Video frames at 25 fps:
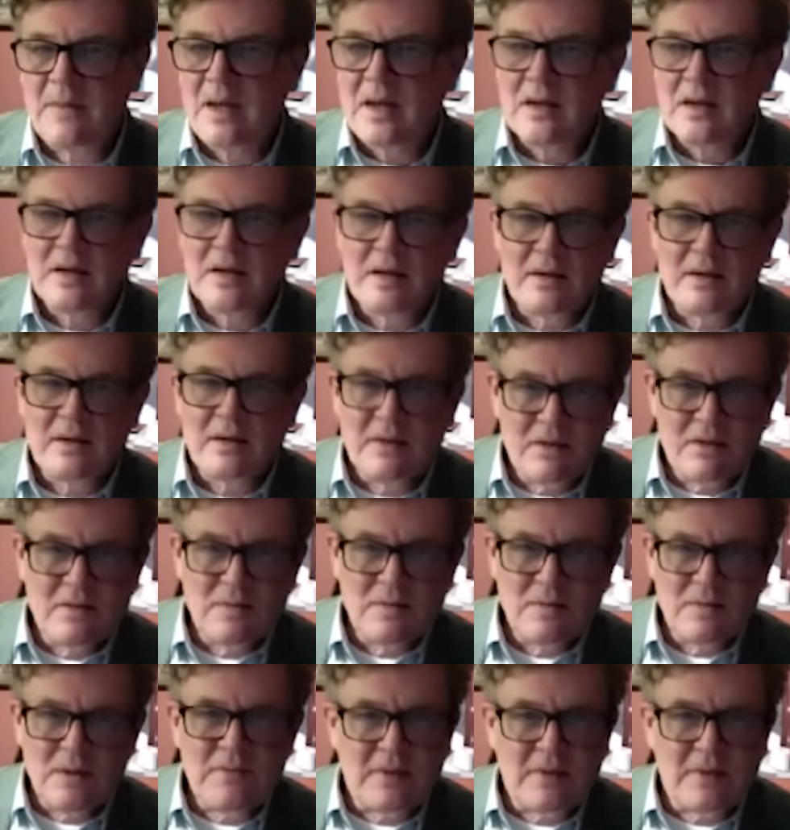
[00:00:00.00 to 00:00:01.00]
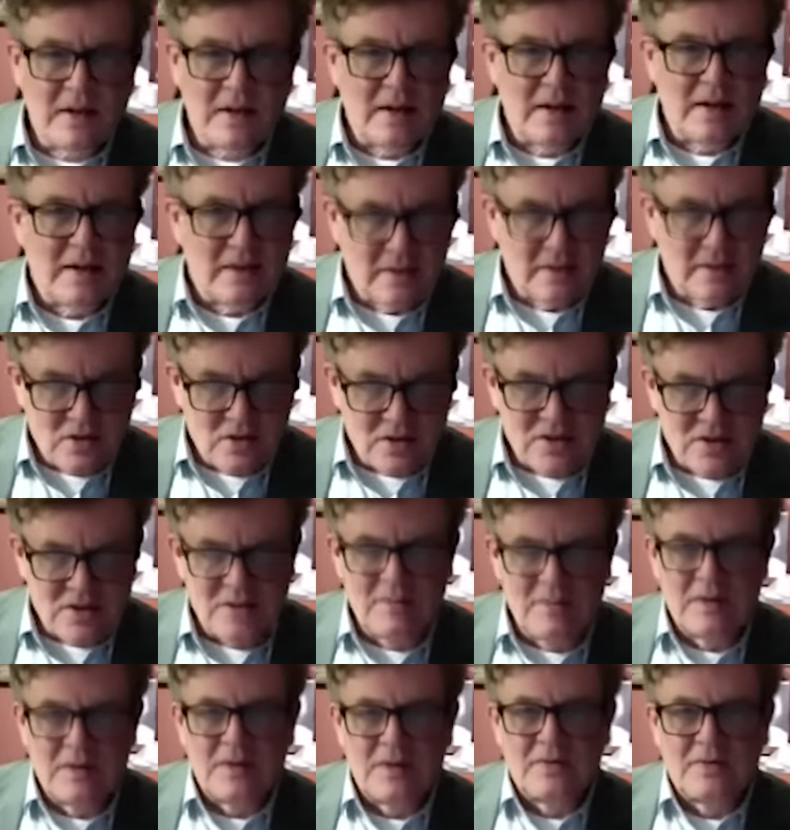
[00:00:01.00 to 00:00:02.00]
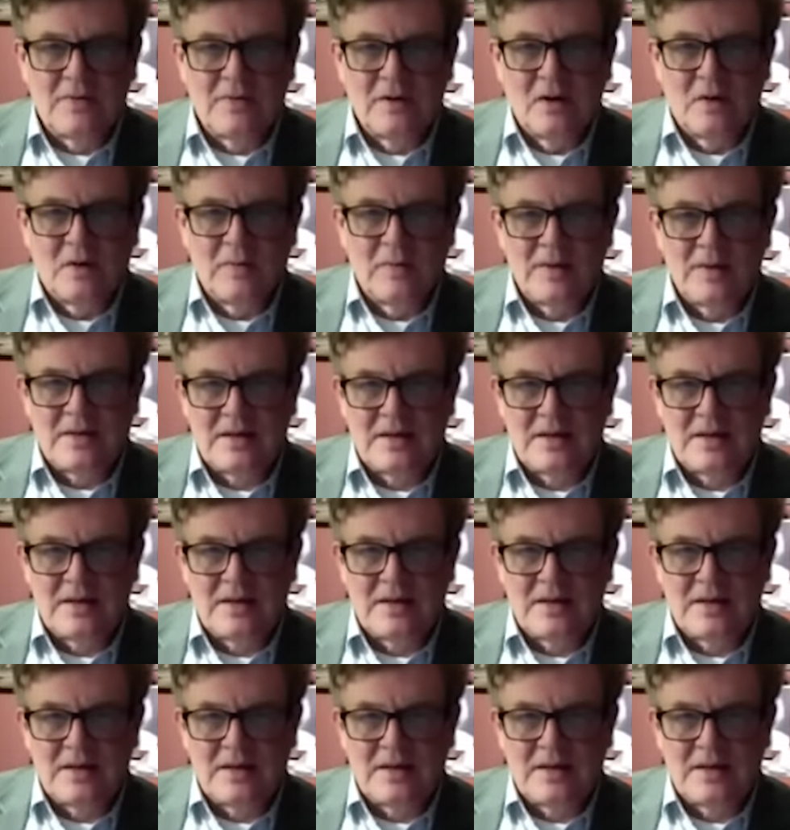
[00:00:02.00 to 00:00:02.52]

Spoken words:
it's perfectly legitimate for lobbies